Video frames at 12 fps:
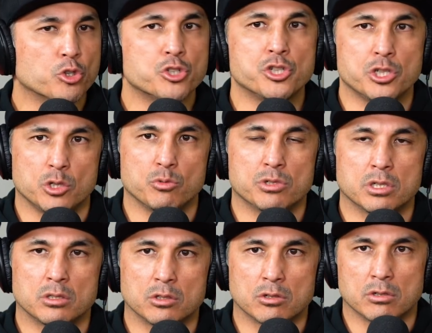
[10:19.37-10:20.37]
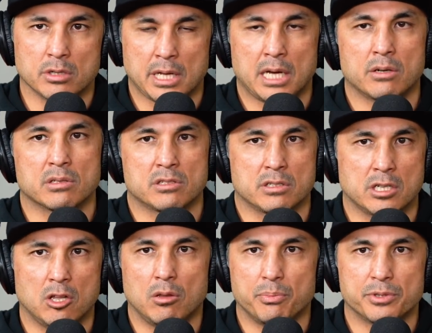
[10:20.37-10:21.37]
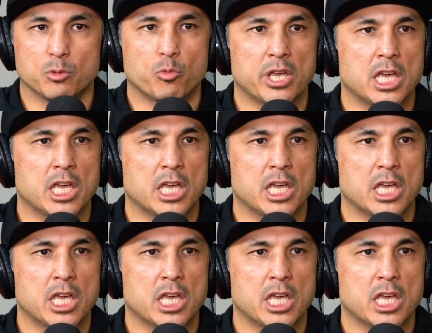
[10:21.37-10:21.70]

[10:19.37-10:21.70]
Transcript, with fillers: urge you to learn how to sculpt.